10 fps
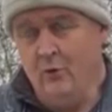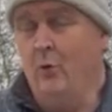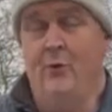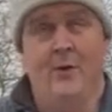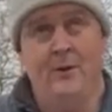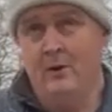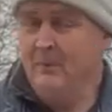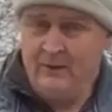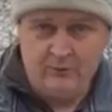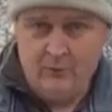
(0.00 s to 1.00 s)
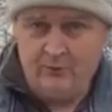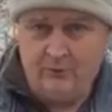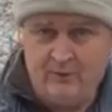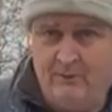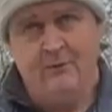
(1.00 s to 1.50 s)
or no mating
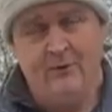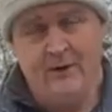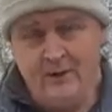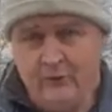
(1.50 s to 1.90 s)
whatsoever for any